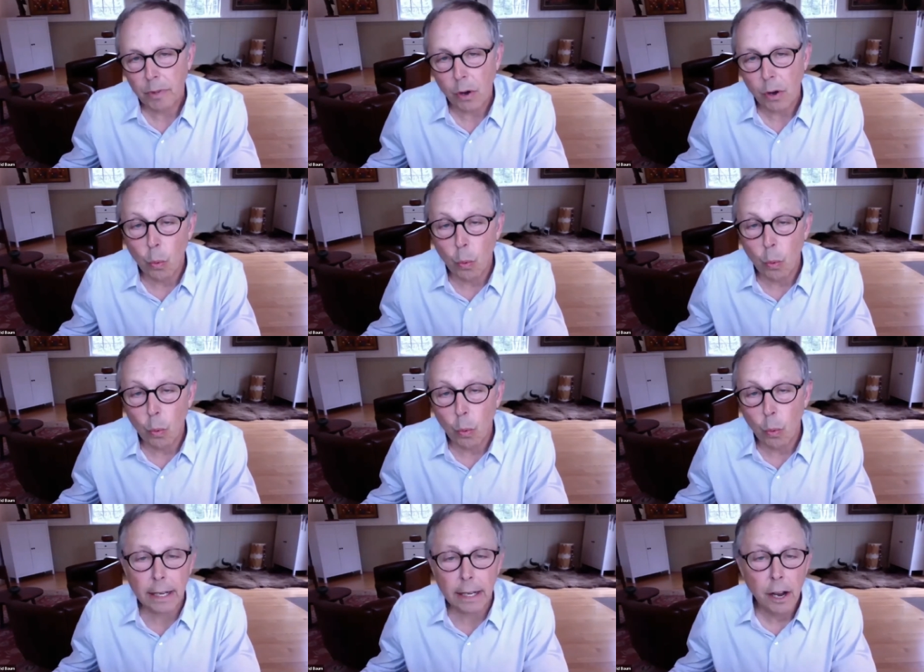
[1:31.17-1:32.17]
One
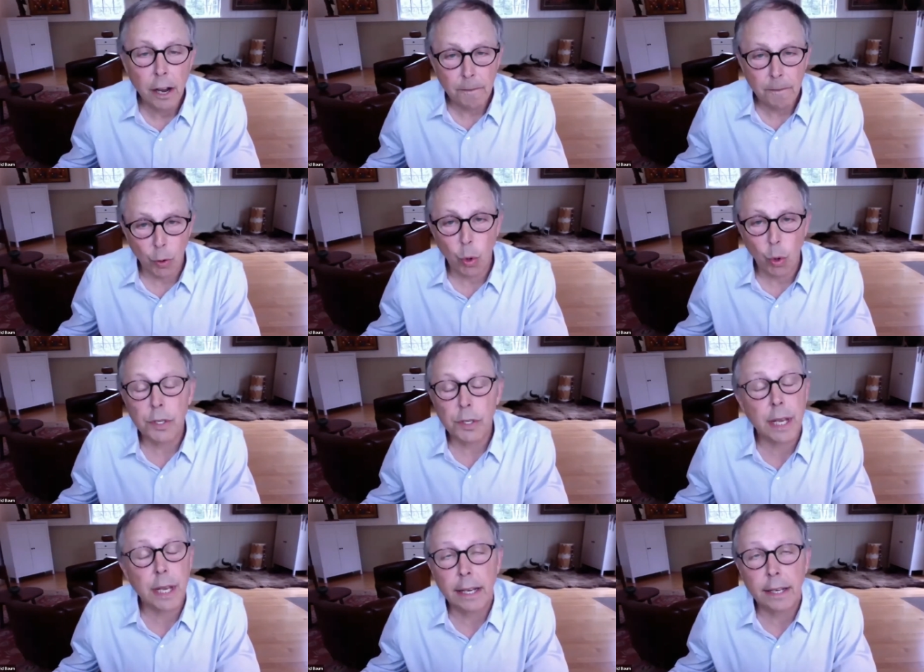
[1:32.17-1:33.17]
that, for worse
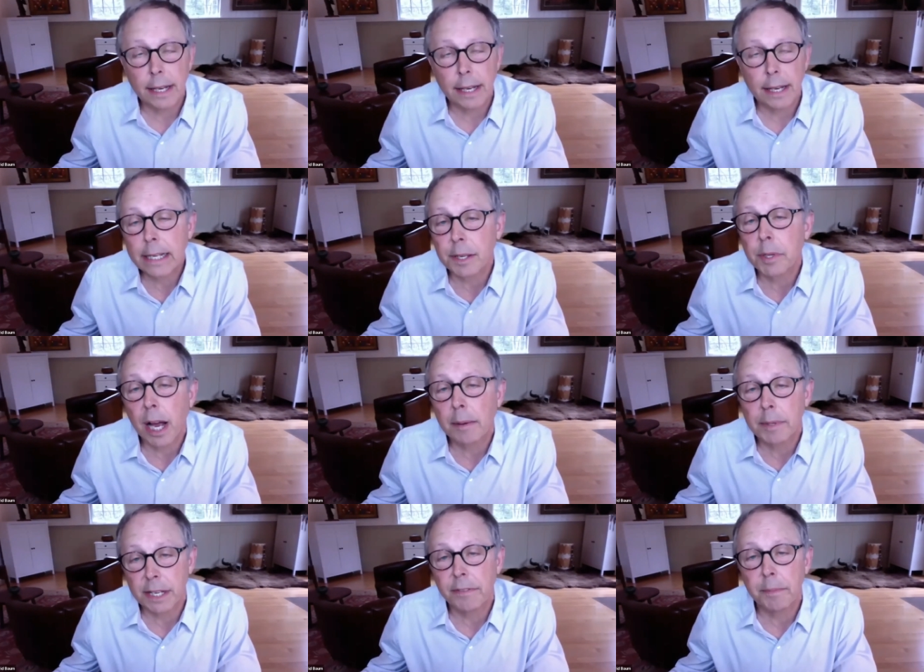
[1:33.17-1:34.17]
and yes, sometimes
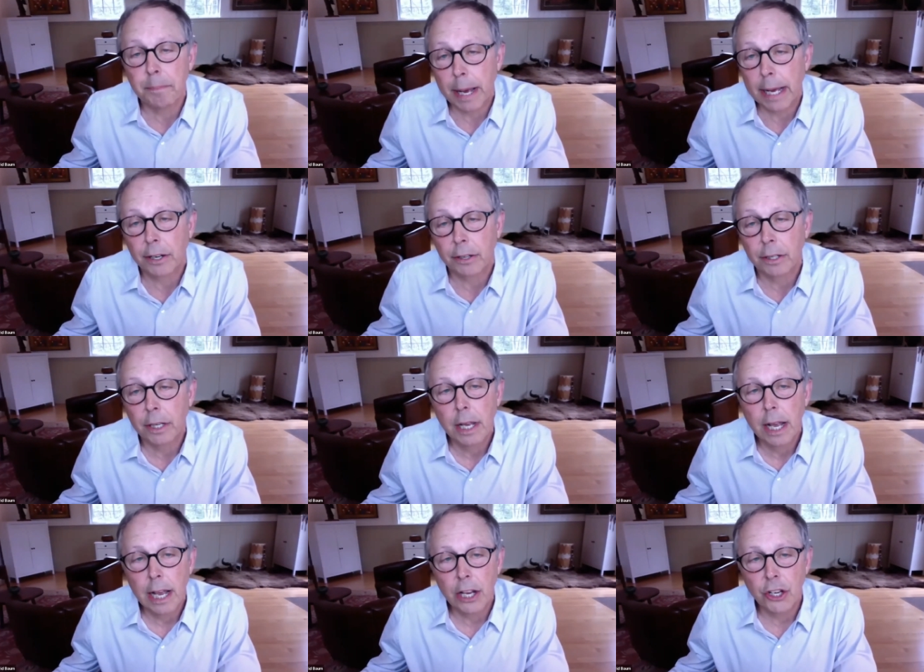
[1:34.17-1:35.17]
even better,
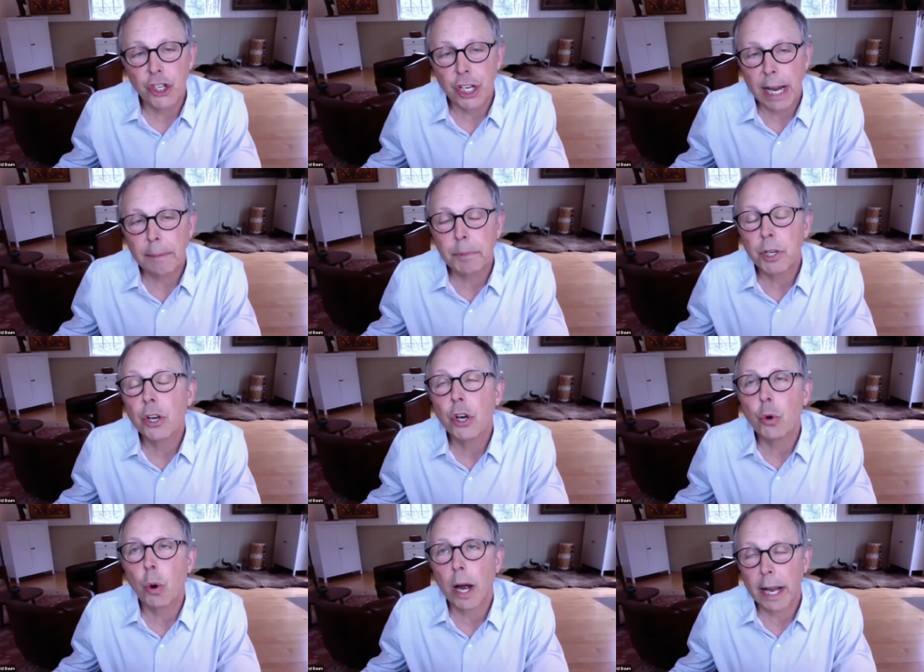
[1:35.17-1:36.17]
has shaped
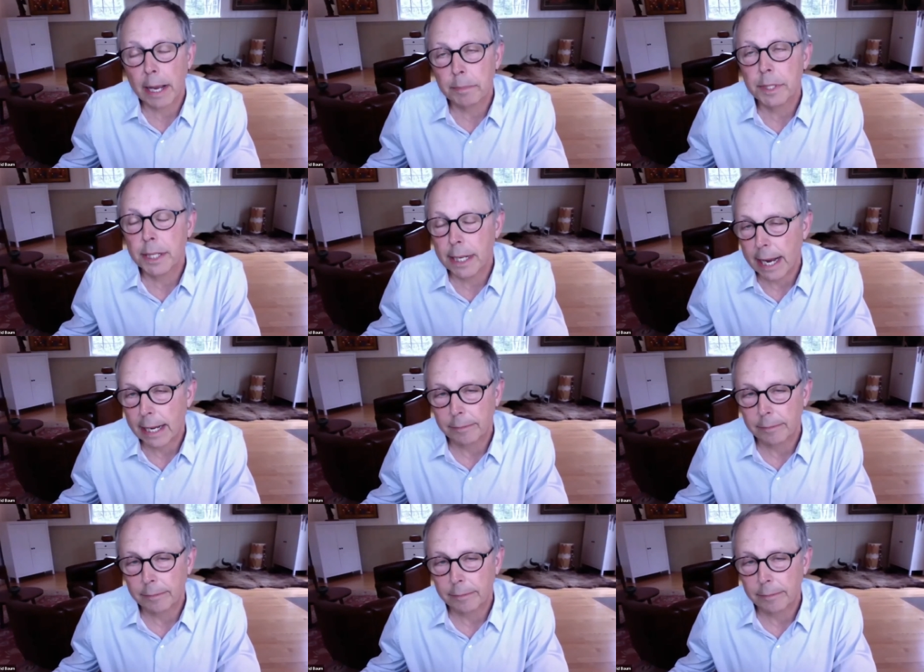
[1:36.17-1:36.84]
who I am today.